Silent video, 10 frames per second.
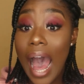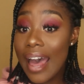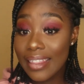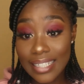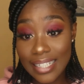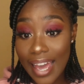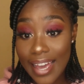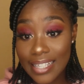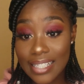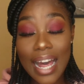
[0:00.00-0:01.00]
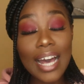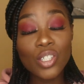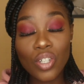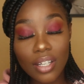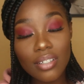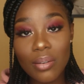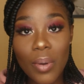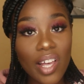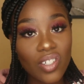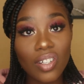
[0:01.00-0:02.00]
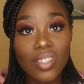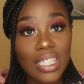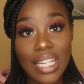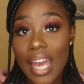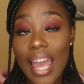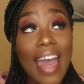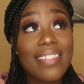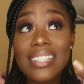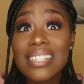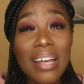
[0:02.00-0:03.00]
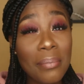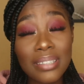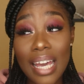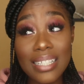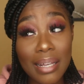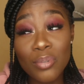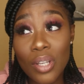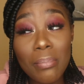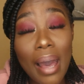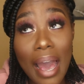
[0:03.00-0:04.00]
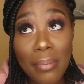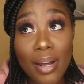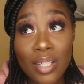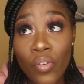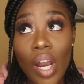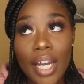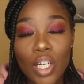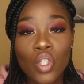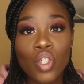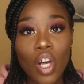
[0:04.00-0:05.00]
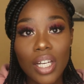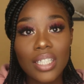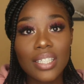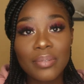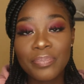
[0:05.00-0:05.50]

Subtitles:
Other days I struggled the way I struggled today, and then some days I'm doing my eyebrows for like a solid